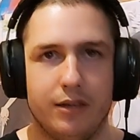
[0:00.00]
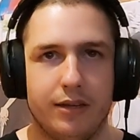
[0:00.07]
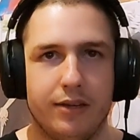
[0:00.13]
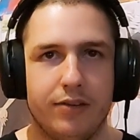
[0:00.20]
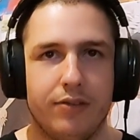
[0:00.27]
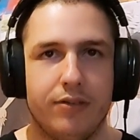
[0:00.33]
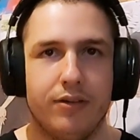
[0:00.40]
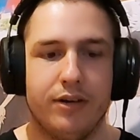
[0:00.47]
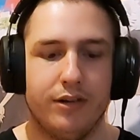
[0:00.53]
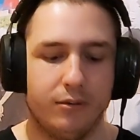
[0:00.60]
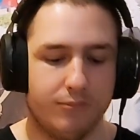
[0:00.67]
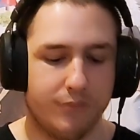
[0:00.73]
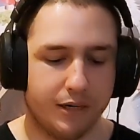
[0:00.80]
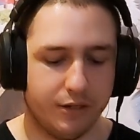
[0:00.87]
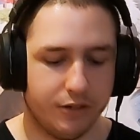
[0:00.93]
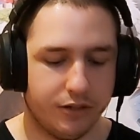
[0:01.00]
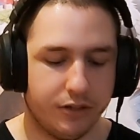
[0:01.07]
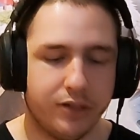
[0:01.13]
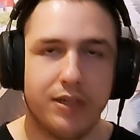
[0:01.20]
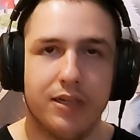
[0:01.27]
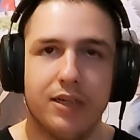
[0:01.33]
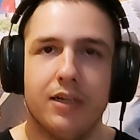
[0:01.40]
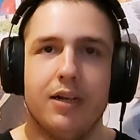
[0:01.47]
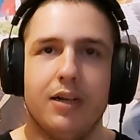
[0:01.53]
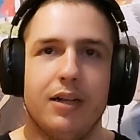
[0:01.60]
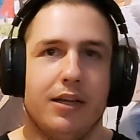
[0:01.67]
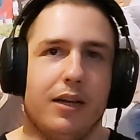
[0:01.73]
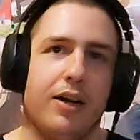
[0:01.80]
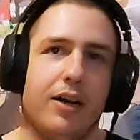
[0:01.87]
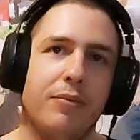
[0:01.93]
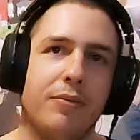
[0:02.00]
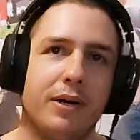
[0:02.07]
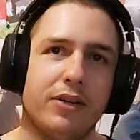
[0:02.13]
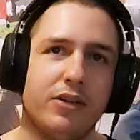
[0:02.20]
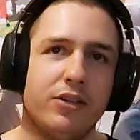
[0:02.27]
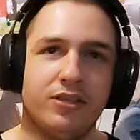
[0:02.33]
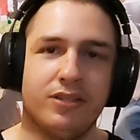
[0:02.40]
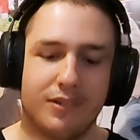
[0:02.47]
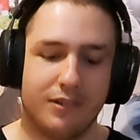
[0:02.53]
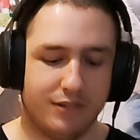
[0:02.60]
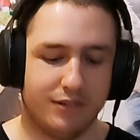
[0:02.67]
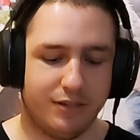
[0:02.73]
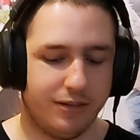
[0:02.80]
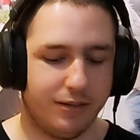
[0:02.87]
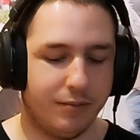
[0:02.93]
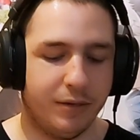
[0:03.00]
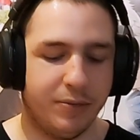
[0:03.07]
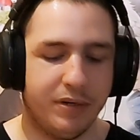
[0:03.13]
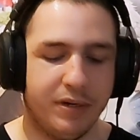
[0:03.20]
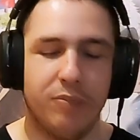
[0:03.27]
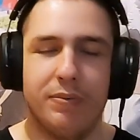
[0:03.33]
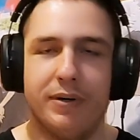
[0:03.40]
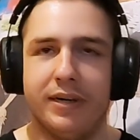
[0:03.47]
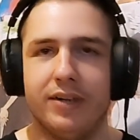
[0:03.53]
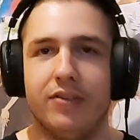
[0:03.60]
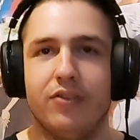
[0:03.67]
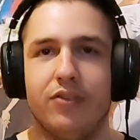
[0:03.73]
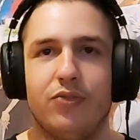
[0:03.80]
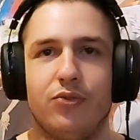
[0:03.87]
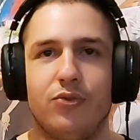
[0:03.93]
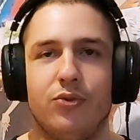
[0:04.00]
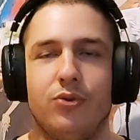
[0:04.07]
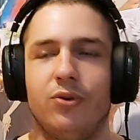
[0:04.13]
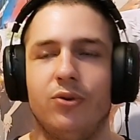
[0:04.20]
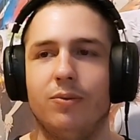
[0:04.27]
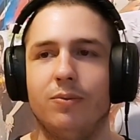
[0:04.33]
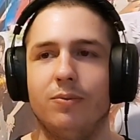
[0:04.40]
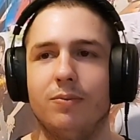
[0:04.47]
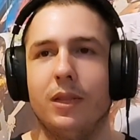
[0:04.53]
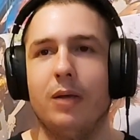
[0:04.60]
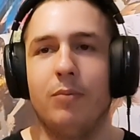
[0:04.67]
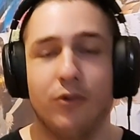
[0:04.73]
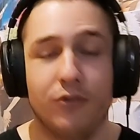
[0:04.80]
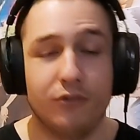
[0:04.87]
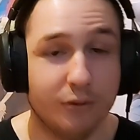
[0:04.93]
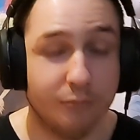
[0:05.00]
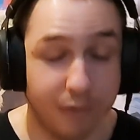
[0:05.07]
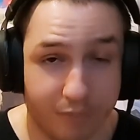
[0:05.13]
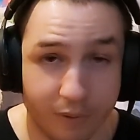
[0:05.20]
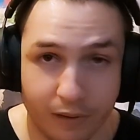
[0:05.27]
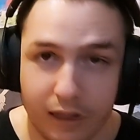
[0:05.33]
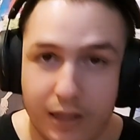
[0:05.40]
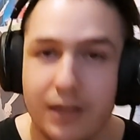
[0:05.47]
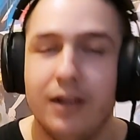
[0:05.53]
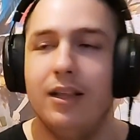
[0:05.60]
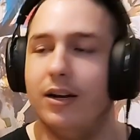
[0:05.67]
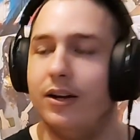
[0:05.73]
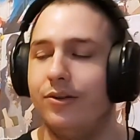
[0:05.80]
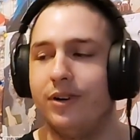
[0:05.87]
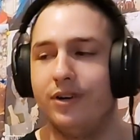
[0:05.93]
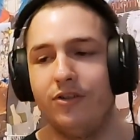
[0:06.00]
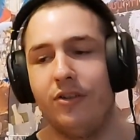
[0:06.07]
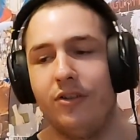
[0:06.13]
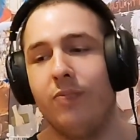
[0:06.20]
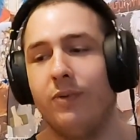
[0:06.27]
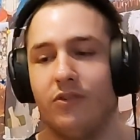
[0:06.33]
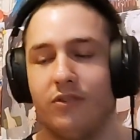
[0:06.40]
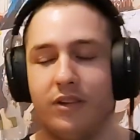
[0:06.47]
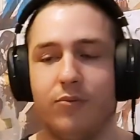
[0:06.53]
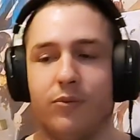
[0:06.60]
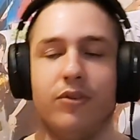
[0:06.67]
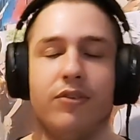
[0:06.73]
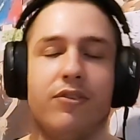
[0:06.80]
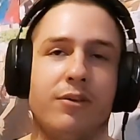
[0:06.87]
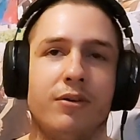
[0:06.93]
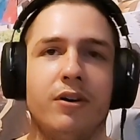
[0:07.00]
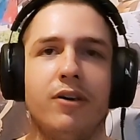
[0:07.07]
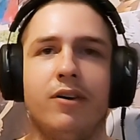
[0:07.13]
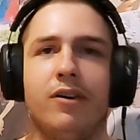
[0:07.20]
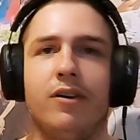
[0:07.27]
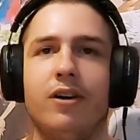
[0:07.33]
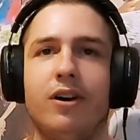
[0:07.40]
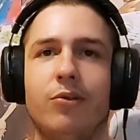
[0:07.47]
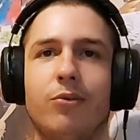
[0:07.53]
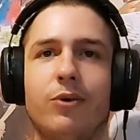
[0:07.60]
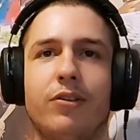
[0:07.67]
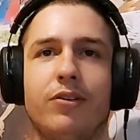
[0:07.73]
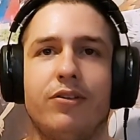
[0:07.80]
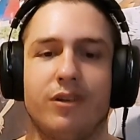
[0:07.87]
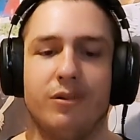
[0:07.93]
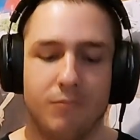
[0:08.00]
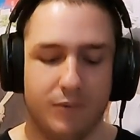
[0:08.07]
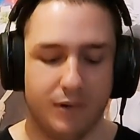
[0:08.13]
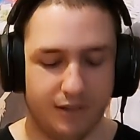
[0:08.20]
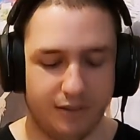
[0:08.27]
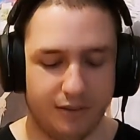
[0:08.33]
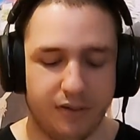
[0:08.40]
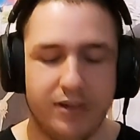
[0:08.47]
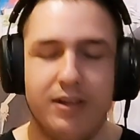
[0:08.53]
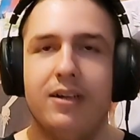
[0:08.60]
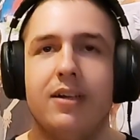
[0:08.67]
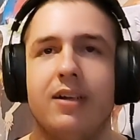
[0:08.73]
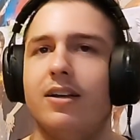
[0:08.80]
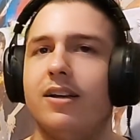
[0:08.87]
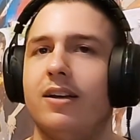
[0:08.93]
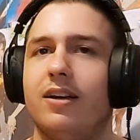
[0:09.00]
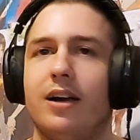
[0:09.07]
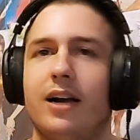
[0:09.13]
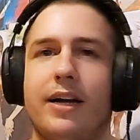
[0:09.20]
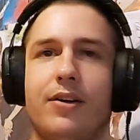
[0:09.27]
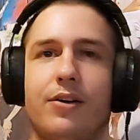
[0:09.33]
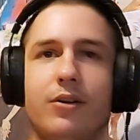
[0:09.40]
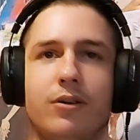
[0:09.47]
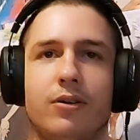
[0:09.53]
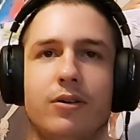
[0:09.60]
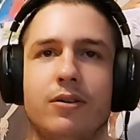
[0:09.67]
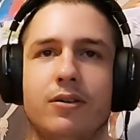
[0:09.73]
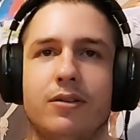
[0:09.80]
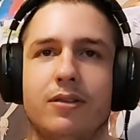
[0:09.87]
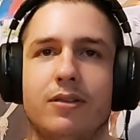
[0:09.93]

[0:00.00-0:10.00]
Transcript: is unmatched. Unmatched maybe compared to most other people. Otherwise she's matched it with the say, well, or Western, but I don't know.